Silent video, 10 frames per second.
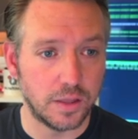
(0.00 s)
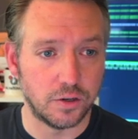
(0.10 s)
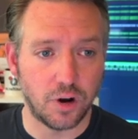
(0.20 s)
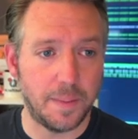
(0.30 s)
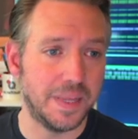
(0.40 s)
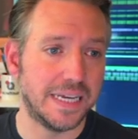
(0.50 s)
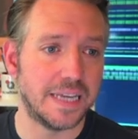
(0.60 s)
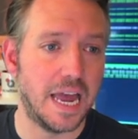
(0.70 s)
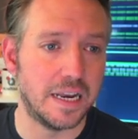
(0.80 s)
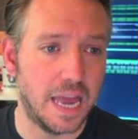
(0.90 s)
the droplet has
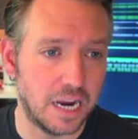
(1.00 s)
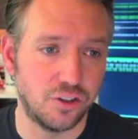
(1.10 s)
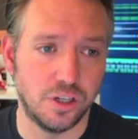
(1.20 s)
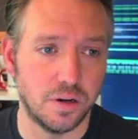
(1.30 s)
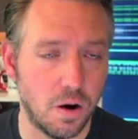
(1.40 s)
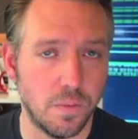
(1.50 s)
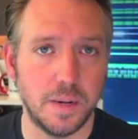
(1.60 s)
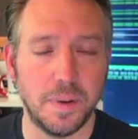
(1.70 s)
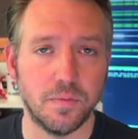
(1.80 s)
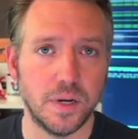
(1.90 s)
actually already
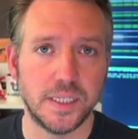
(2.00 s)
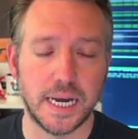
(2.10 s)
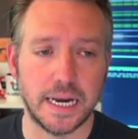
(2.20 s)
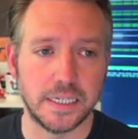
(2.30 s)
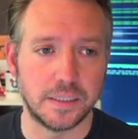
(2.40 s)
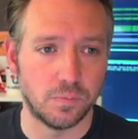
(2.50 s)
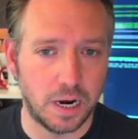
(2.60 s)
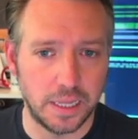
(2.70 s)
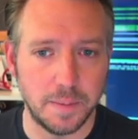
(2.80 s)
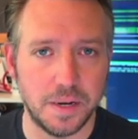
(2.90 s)
been resized
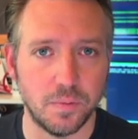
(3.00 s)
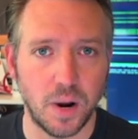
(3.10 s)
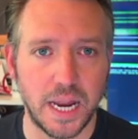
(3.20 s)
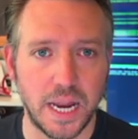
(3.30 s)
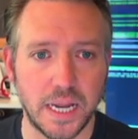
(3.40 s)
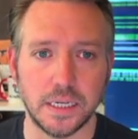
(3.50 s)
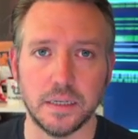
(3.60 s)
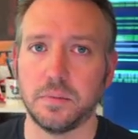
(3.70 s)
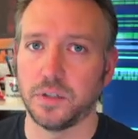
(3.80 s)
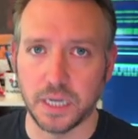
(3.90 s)
while I've been
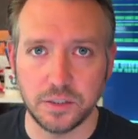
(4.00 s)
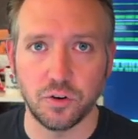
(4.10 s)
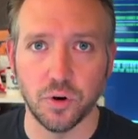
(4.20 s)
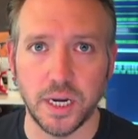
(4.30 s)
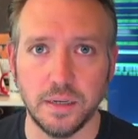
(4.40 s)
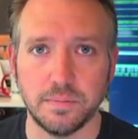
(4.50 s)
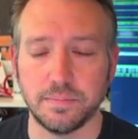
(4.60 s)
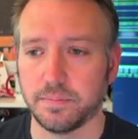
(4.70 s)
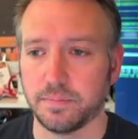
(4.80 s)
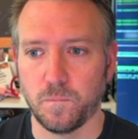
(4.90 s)
ranting, so that's great.
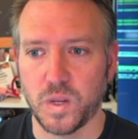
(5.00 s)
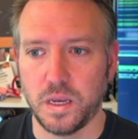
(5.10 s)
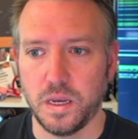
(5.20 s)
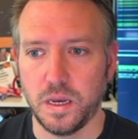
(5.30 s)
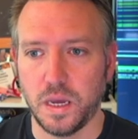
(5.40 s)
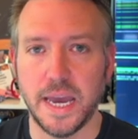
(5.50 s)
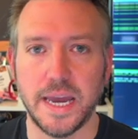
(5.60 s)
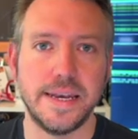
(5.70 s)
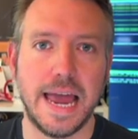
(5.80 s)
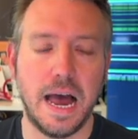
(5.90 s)

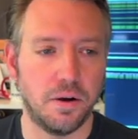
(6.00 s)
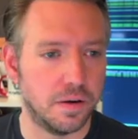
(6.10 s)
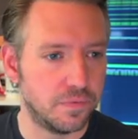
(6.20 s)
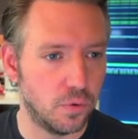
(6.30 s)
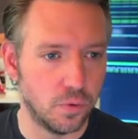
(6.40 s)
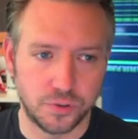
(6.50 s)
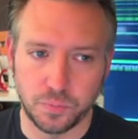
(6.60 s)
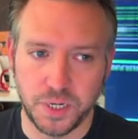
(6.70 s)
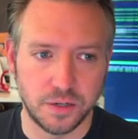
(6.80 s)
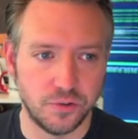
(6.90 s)
And now, of course,
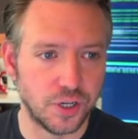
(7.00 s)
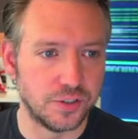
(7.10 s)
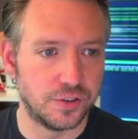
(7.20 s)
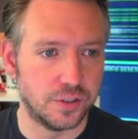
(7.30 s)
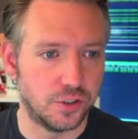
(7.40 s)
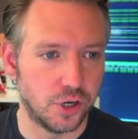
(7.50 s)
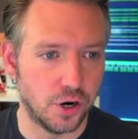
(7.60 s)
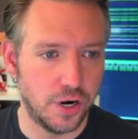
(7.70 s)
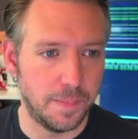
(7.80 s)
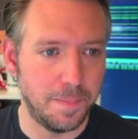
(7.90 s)
we can just
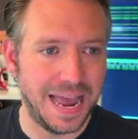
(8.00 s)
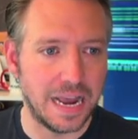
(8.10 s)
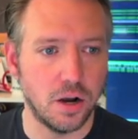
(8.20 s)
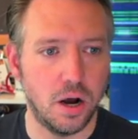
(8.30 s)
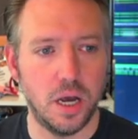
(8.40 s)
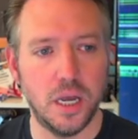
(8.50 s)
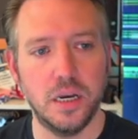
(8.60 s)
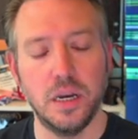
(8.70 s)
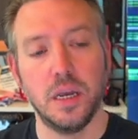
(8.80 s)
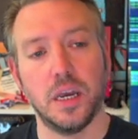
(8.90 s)
turn it back
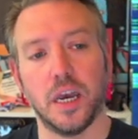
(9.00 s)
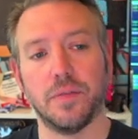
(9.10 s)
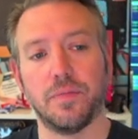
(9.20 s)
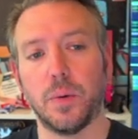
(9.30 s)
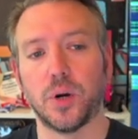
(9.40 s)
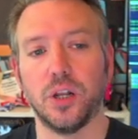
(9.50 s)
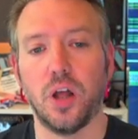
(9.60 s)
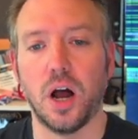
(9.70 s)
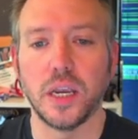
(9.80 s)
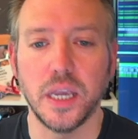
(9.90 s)
on. And if we were to
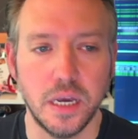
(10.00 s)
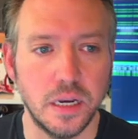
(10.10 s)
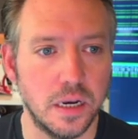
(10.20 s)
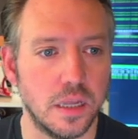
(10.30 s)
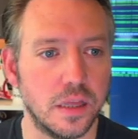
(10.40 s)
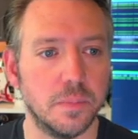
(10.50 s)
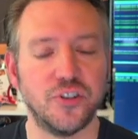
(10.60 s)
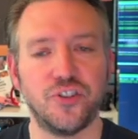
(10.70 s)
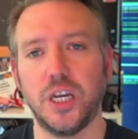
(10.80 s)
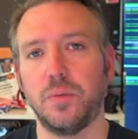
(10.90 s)
log in, the
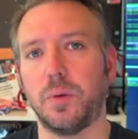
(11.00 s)
machine would